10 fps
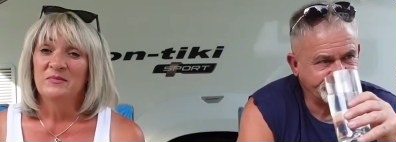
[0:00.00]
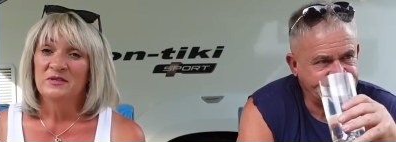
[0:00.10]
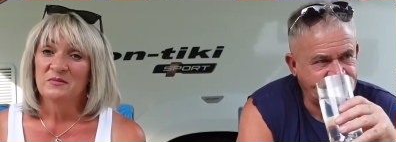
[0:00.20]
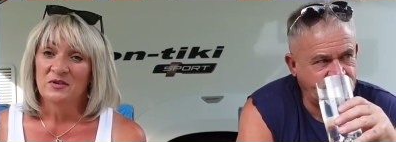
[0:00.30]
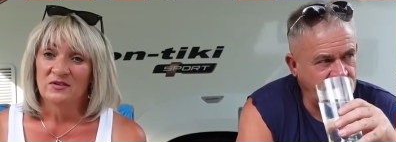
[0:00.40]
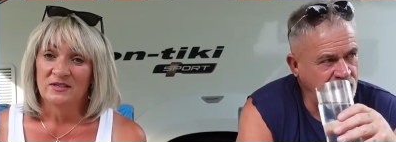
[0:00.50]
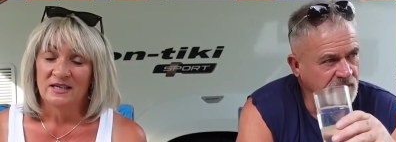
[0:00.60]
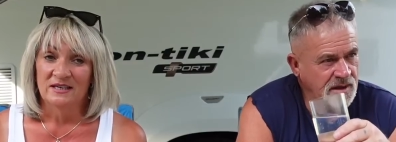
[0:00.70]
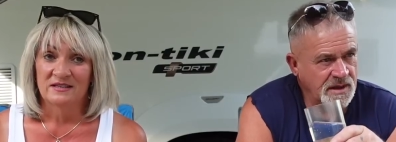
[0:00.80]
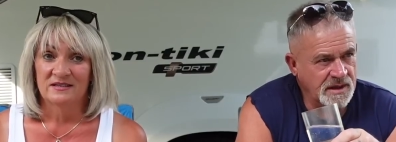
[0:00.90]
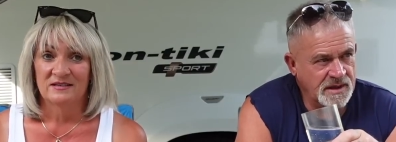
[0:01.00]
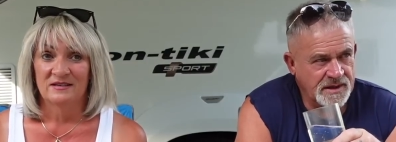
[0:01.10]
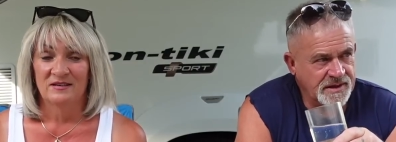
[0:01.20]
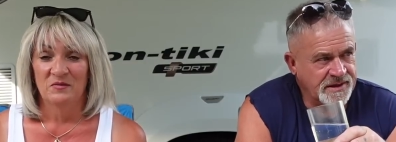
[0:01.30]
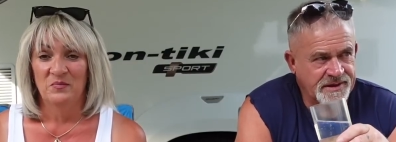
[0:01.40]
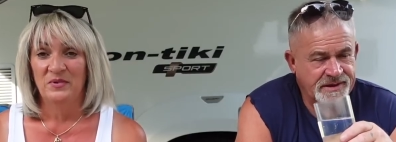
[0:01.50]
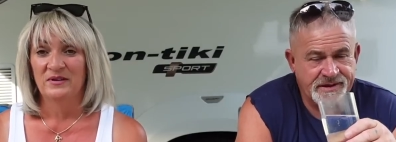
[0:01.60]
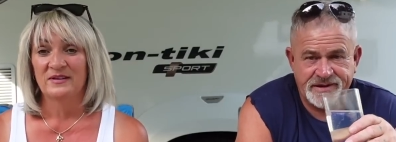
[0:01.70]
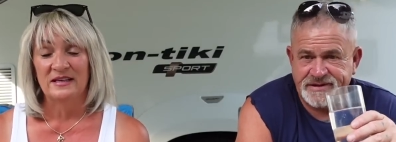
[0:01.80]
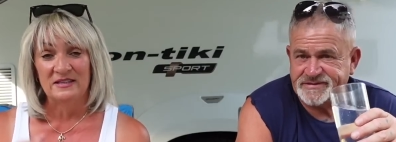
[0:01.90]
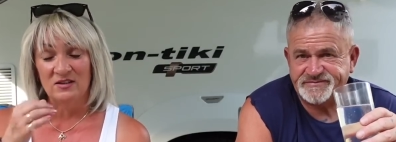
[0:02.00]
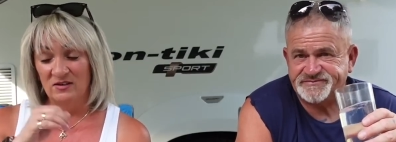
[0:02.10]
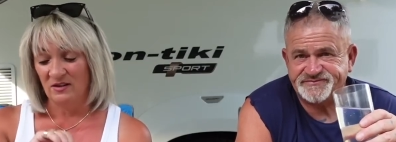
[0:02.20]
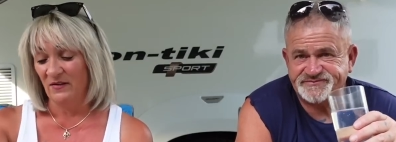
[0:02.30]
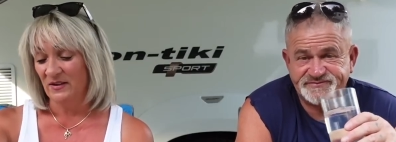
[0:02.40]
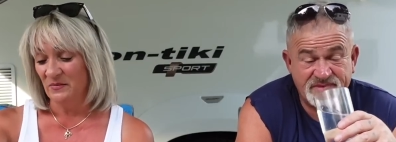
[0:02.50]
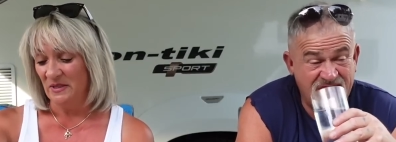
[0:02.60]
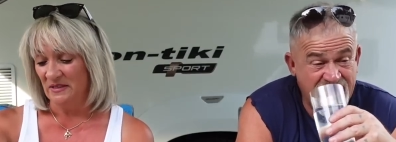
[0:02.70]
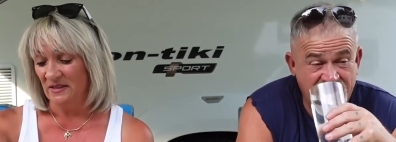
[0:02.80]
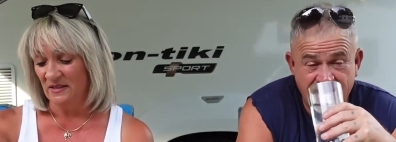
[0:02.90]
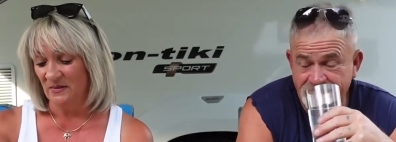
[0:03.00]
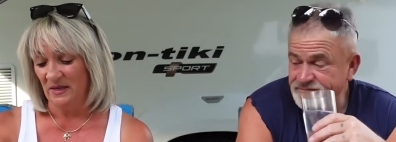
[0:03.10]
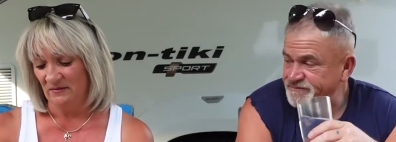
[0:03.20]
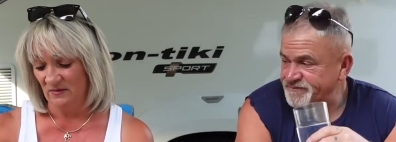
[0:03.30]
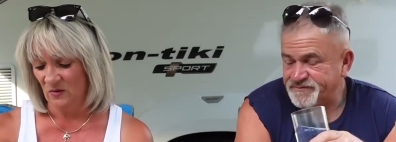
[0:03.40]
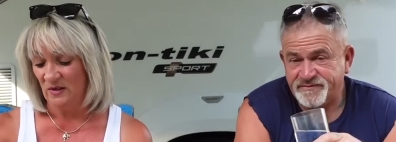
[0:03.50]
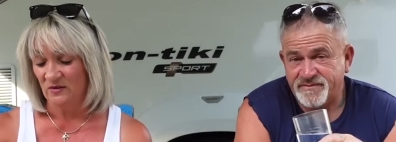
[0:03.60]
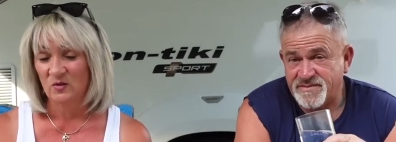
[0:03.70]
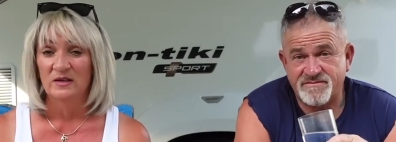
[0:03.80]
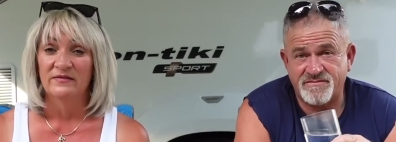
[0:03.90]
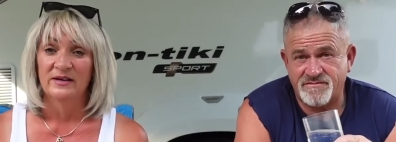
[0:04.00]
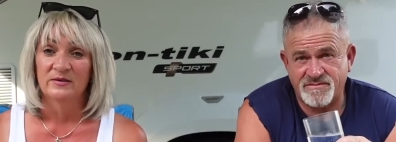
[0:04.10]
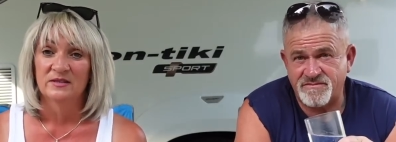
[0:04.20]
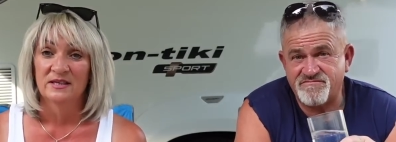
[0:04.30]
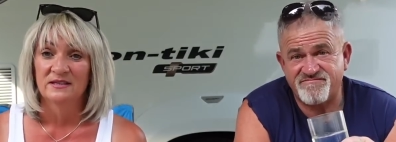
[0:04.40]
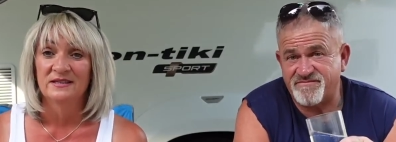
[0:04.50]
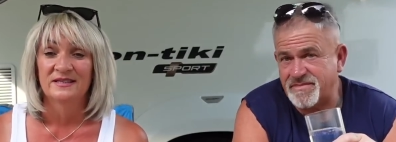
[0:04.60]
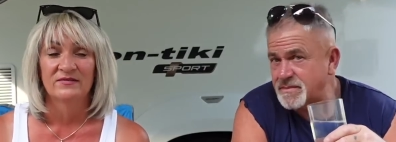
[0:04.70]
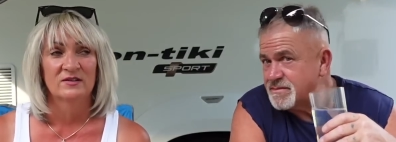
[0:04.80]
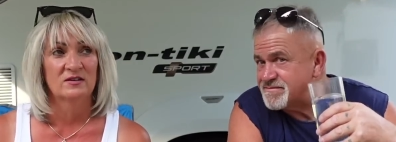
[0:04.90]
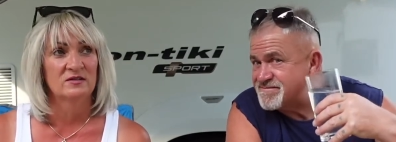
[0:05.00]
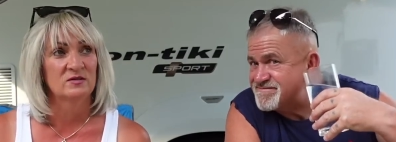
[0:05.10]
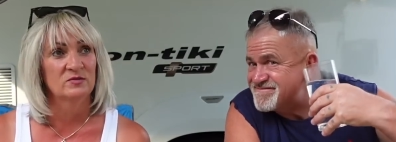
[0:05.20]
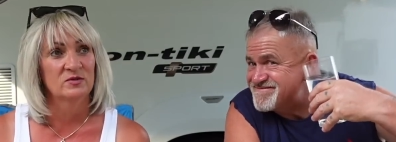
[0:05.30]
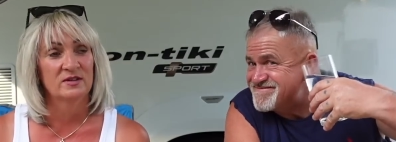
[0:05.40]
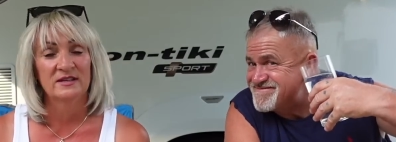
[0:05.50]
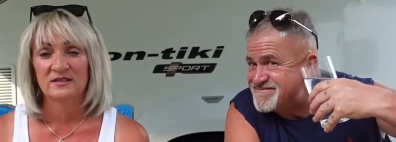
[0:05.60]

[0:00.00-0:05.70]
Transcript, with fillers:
Speaker 1: me some contacts. But they started, I've had them in since about 12, 12 hours now, since 7 o'clock this morning, they